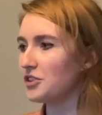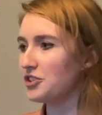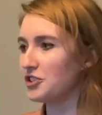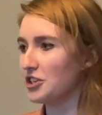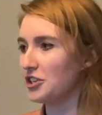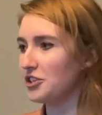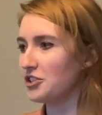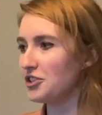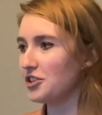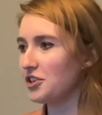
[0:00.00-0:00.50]

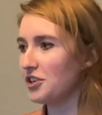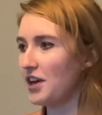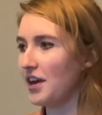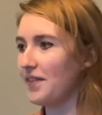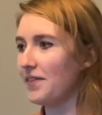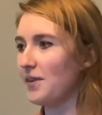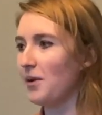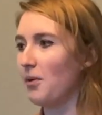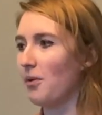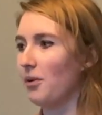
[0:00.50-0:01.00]
ginger
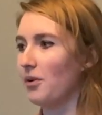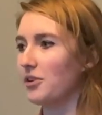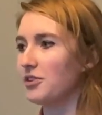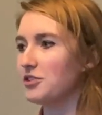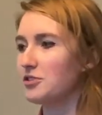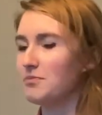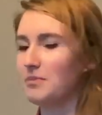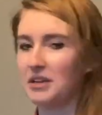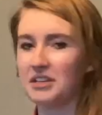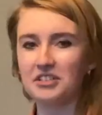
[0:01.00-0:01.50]
and the
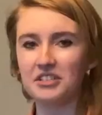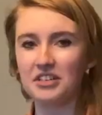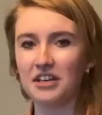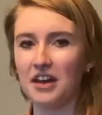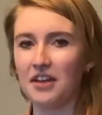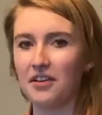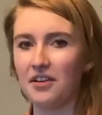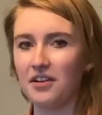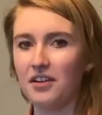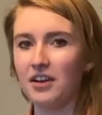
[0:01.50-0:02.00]
orange mixed
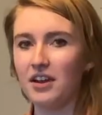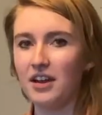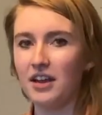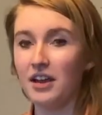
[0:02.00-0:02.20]
together